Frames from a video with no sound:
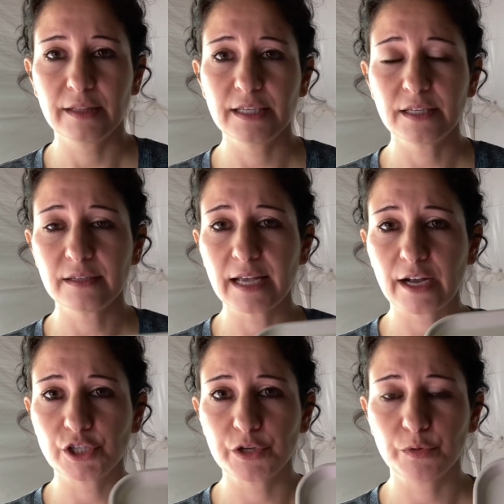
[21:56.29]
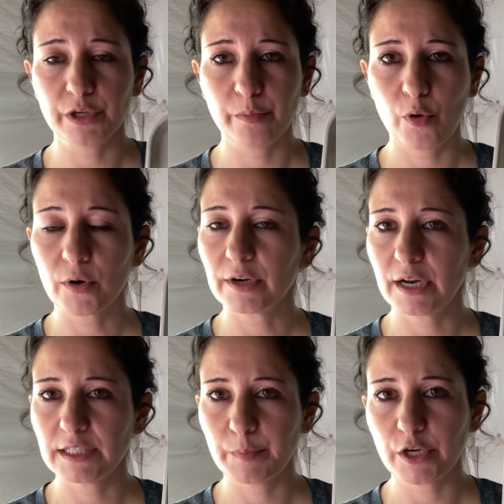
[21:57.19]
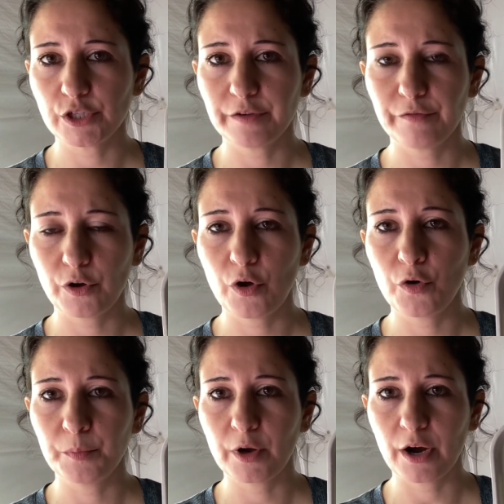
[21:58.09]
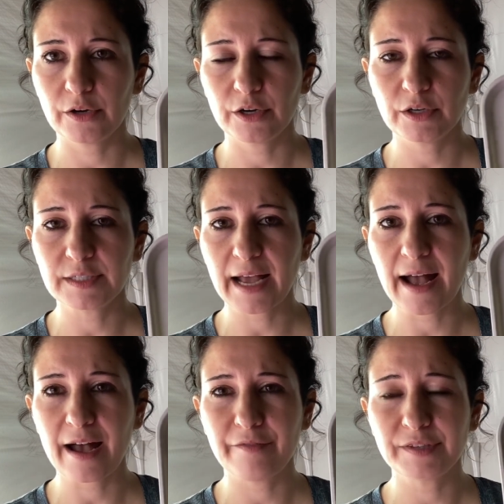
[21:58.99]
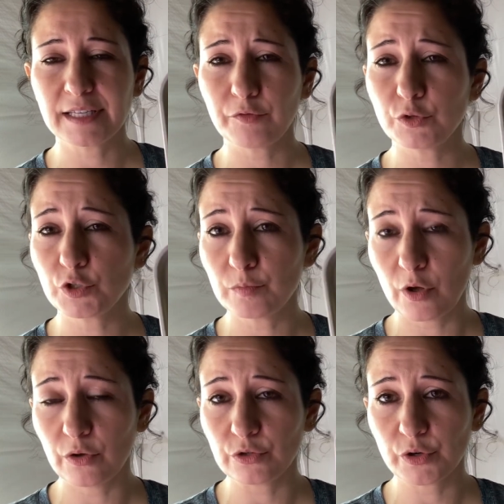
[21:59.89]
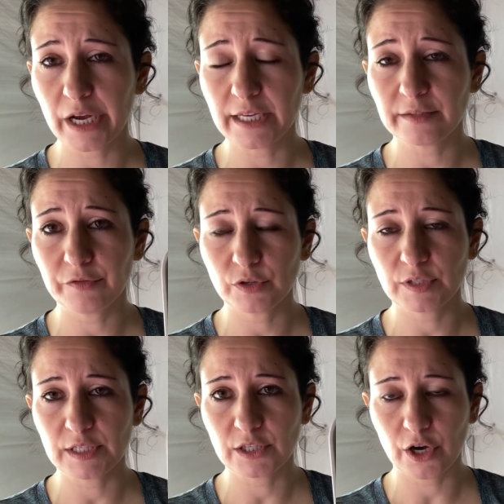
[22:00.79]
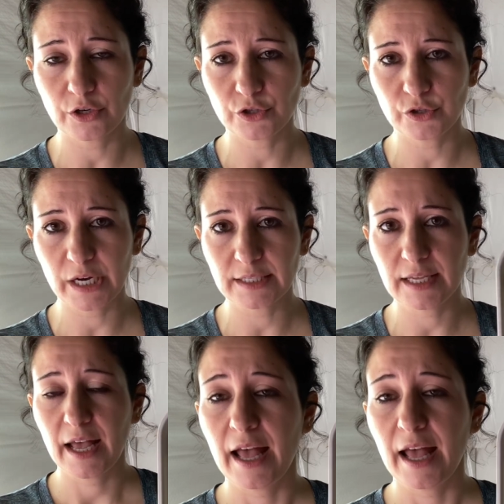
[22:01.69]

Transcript: This is actually really important, especially for a home gardener, to have several small trays versus large trays.